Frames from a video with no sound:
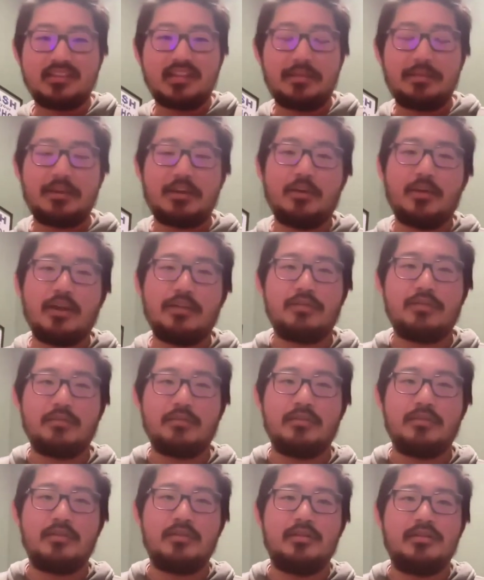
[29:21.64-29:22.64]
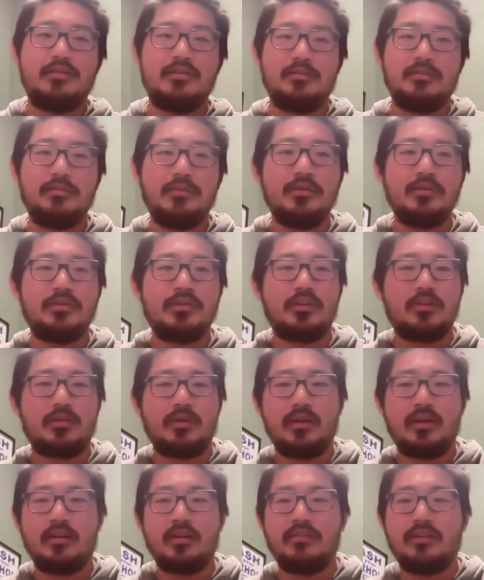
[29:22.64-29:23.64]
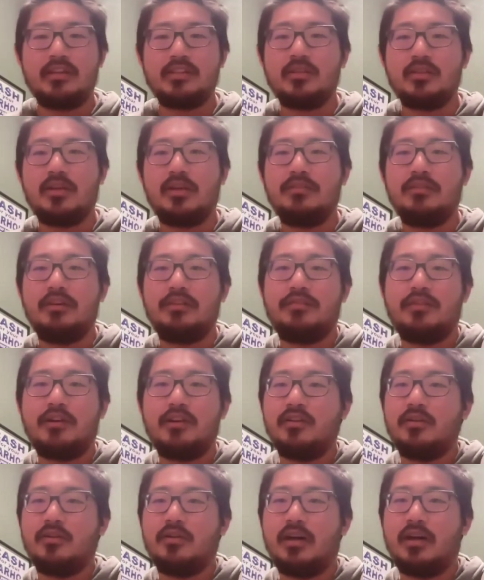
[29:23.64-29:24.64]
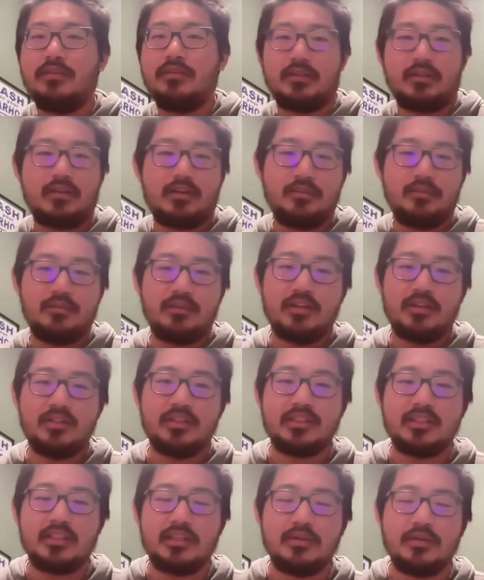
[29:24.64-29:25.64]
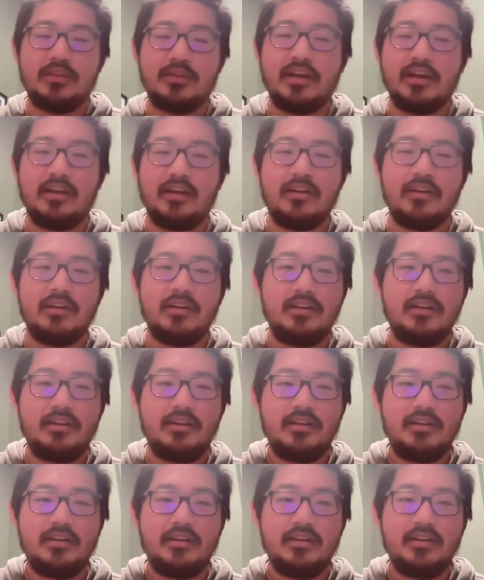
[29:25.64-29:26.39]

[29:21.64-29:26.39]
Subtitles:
stepping away from the music creative. And I still have like fun little avant-garde projects here and there.